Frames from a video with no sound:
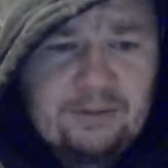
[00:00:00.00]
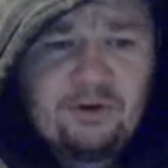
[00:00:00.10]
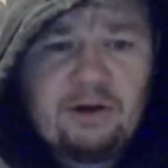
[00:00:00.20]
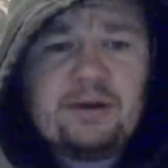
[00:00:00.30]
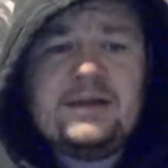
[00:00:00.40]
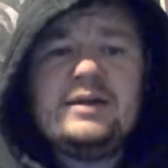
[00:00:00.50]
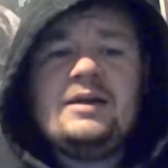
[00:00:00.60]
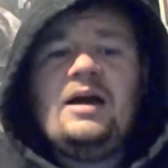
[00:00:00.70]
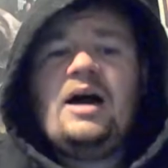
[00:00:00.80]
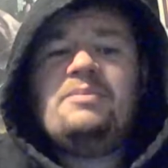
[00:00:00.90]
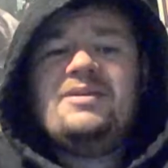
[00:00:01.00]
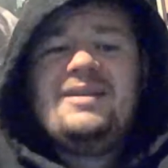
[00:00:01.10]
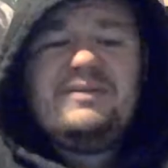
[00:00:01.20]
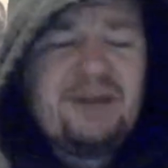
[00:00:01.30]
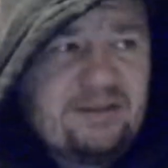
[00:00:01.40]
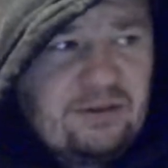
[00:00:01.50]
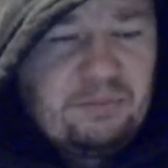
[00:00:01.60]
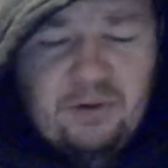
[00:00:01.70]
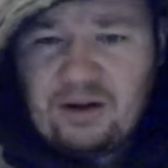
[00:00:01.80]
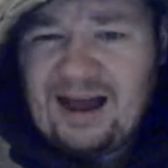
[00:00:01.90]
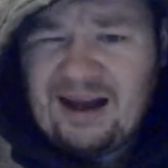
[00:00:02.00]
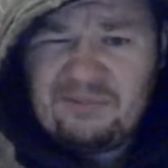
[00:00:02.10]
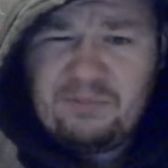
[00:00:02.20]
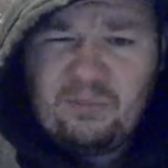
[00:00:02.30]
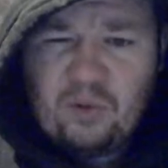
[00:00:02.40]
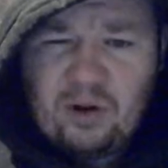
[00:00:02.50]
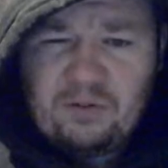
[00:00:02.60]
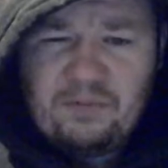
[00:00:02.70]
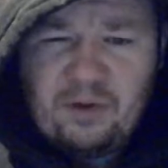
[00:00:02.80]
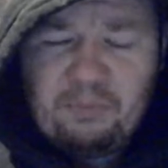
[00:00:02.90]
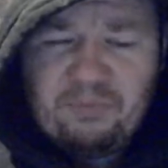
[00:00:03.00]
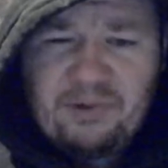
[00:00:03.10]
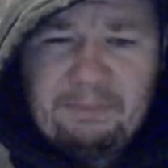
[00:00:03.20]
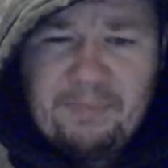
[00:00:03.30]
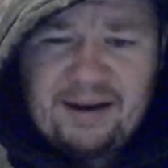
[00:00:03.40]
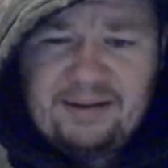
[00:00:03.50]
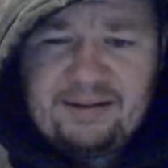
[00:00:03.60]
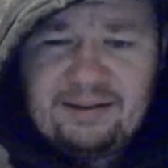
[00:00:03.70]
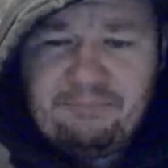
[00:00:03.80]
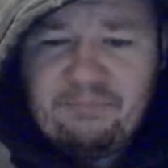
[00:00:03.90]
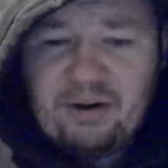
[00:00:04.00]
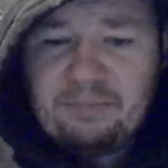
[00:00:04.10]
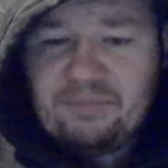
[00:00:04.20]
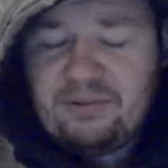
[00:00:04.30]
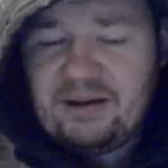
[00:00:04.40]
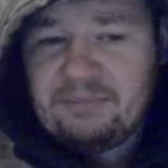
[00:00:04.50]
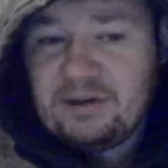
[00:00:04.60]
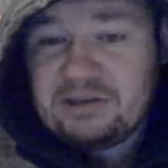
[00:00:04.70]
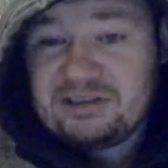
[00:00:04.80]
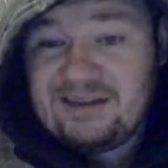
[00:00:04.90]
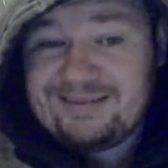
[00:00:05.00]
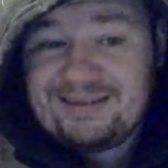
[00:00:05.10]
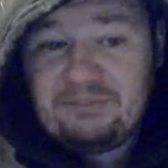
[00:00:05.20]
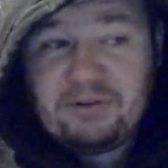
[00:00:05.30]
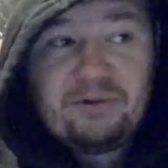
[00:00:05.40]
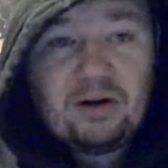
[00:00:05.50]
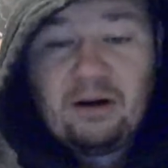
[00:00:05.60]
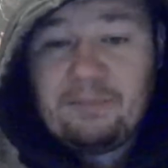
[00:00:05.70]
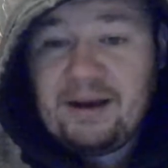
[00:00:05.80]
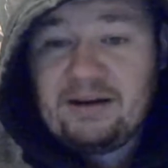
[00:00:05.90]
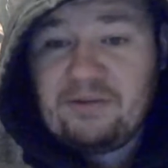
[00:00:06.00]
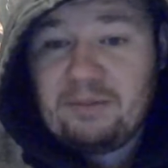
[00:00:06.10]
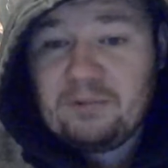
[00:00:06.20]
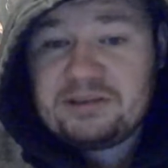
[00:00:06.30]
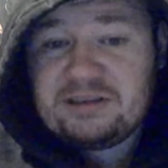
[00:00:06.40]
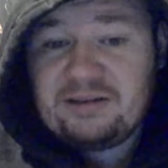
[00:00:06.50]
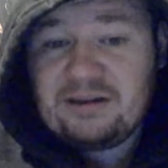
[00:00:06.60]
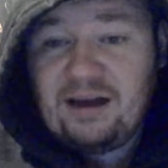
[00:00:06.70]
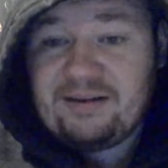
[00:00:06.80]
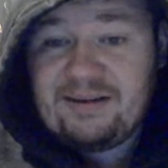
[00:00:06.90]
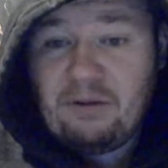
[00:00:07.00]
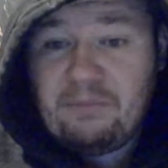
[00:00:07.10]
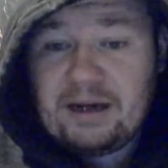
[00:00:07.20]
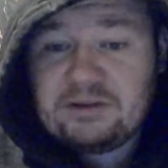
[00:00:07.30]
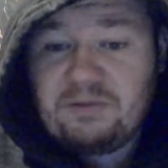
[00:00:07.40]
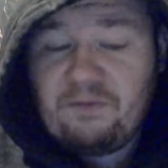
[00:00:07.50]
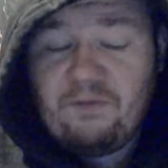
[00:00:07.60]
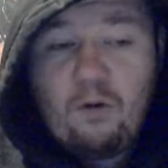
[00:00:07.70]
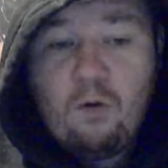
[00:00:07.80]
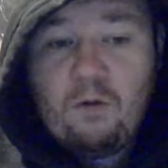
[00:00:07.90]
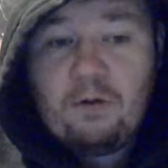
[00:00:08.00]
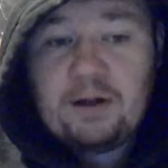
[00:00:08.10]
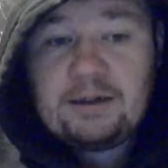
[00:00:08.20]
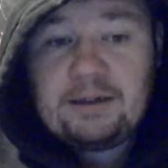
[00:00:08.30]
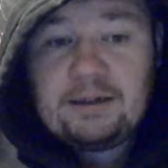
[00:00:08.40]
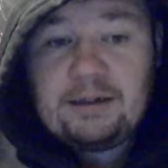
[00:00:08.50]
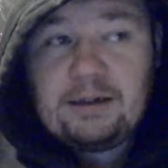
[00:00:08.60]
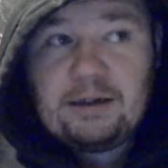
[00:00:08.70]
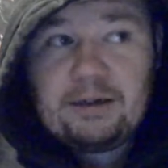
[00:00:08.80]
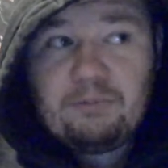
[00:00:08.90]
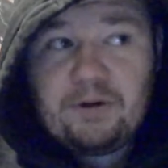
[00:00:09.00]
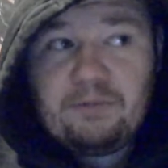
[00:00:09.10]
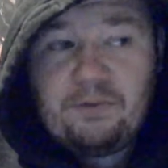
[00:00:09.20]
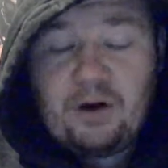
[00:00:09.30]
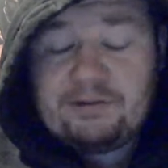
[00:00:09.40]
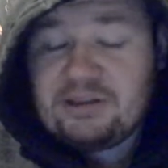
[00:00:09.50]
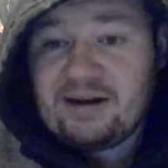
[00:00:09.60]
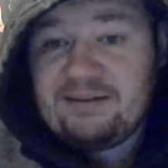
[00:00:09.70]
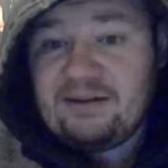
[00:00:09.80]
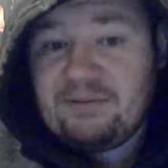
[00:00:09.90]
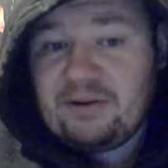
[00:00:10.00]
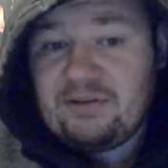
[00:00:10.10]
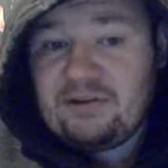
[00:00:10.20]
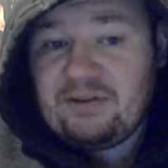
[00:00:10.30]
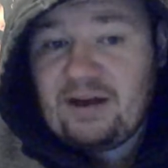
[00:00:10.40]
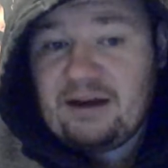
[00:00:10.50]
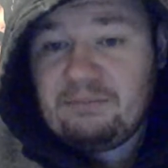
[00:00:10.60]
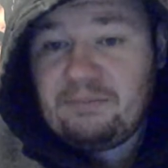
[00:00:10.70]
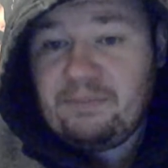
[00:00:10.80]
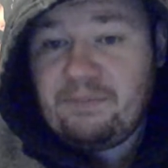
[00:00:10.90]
So, I believe next up we'll have word from Britt Baker, but pretty much that's it. We've got our main event, which is the Lights Out match for with Orange Cassidy versus Adam